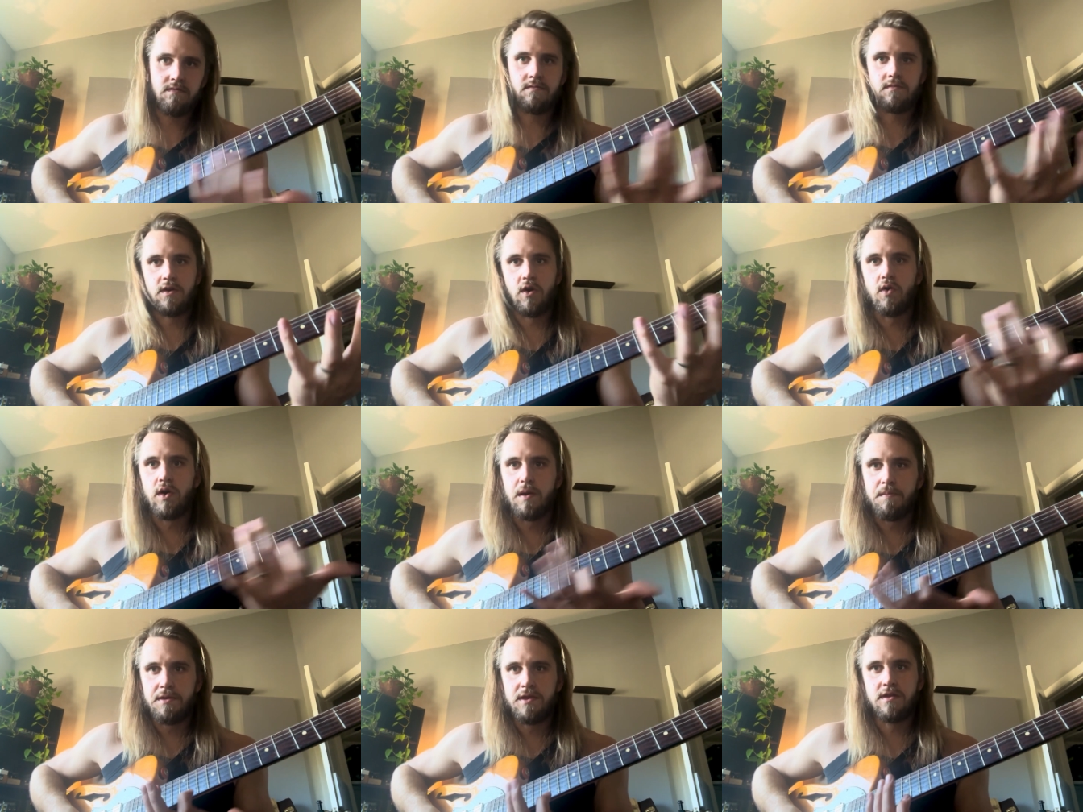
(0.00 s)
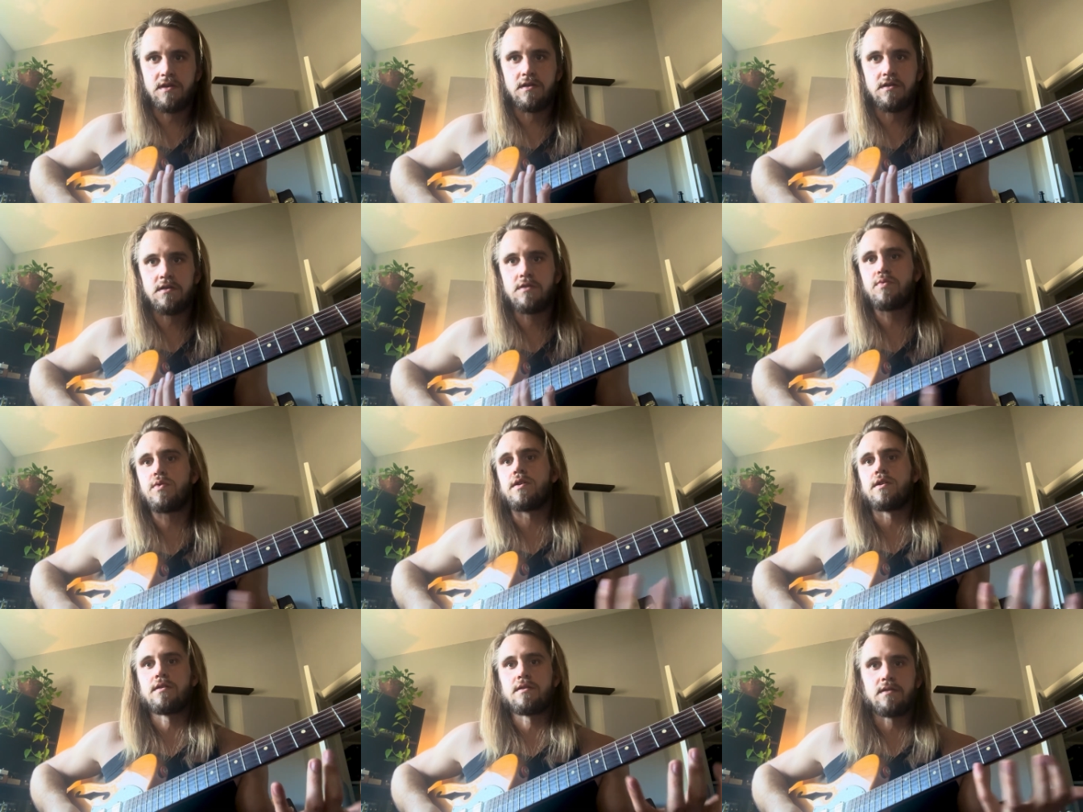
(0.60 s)
going up a third,
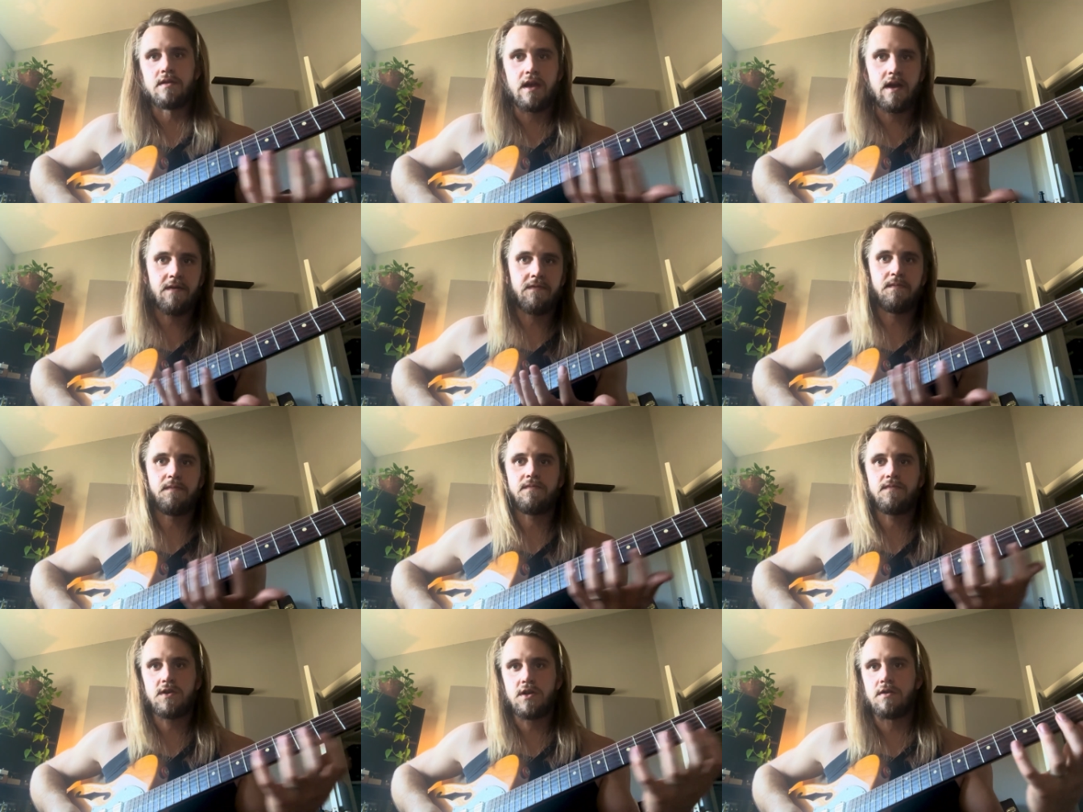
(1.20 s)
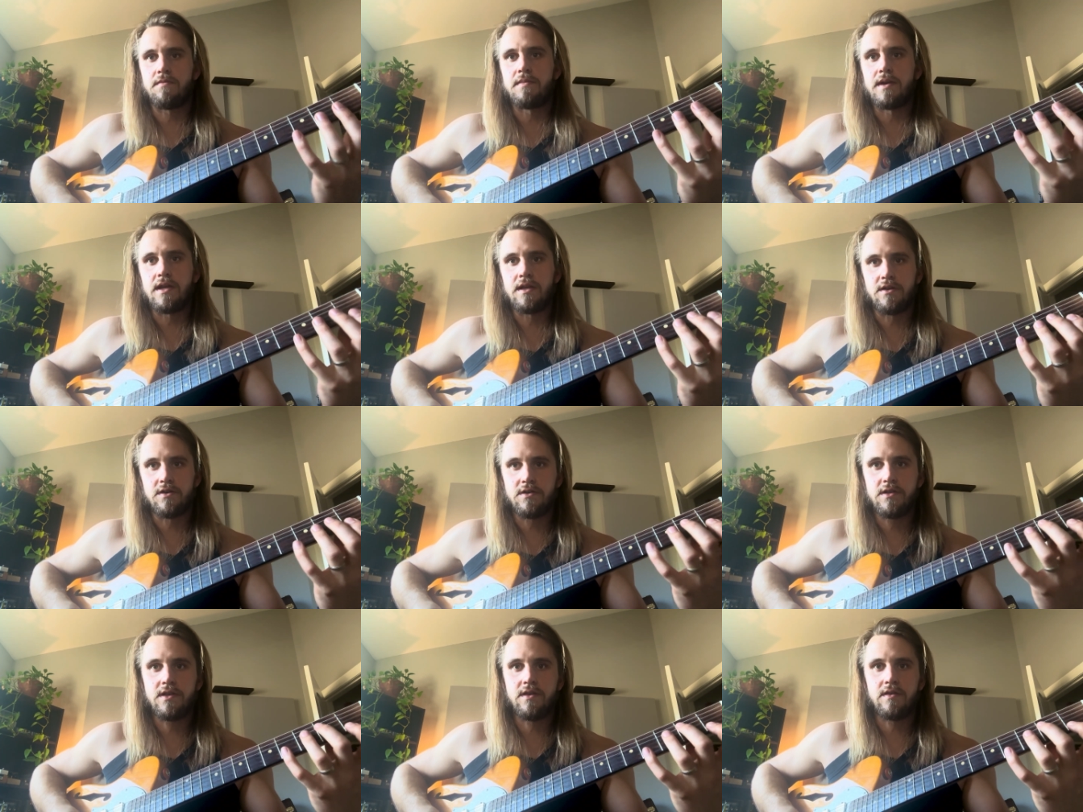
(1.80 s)
we're in F sharp
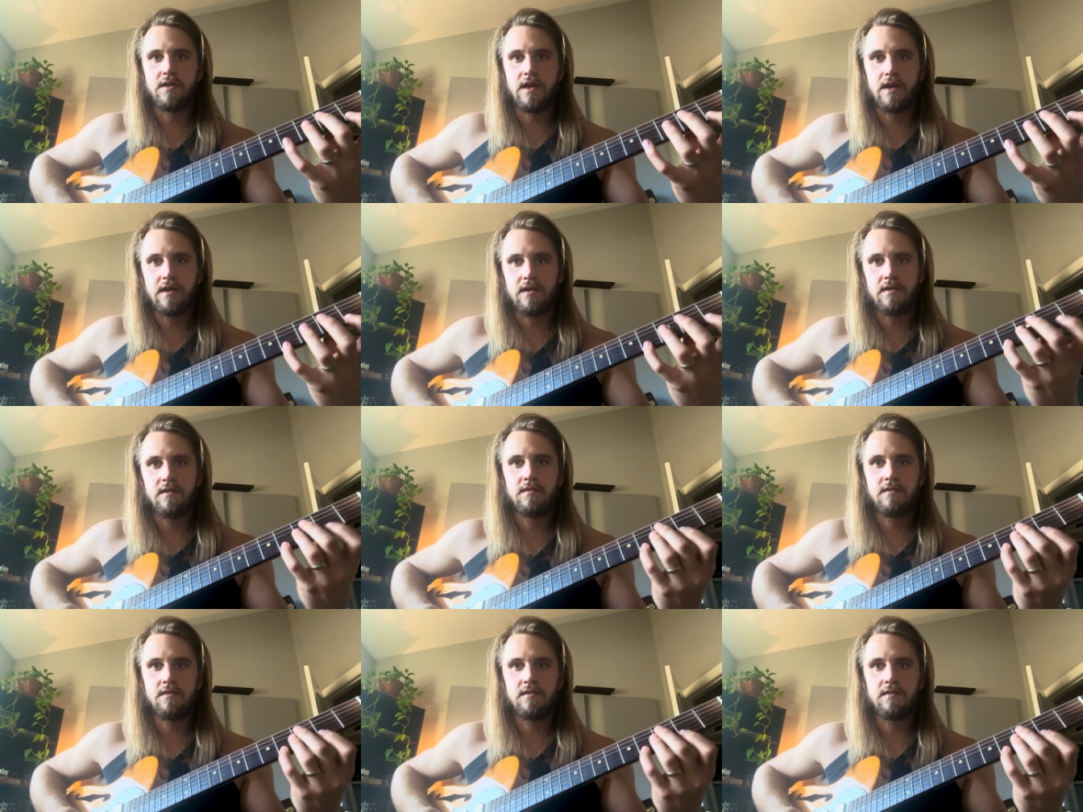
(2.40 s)
major, so like